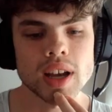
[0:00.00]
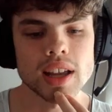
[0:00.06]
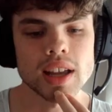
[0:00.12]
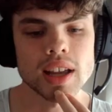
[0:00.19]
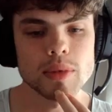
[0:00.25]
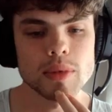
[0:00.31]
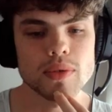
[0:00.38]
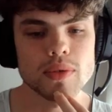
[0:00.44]
I
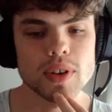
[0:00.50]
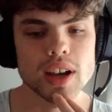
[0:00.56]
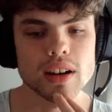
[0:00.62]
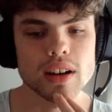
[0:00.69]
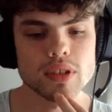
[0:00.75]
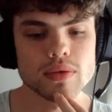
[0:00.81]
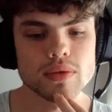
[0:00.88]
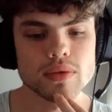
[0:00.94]
am a fan
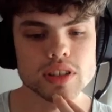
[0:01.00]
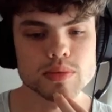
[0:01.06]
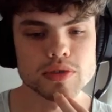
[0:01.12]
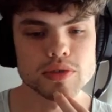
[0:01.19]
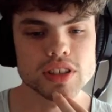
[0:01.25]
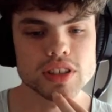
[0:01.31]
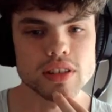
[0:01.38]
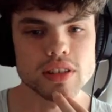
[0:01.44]
of the first
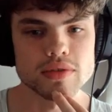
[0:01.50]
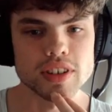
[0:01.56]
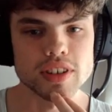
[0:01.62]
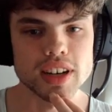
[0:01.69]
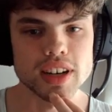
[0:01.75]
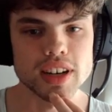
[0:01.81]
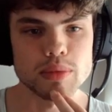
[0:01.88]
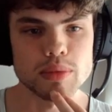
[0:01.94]
Marines to the
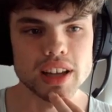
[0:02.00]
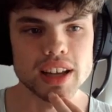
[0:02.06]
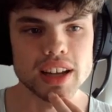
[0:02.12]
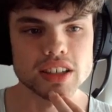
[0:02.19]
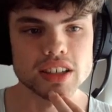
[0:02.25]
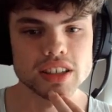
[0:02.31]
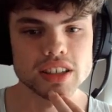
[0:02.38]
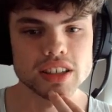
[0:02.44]
front line play,
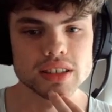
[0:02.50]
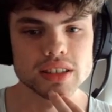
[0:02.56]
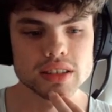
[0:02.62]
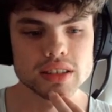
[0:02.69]
actually.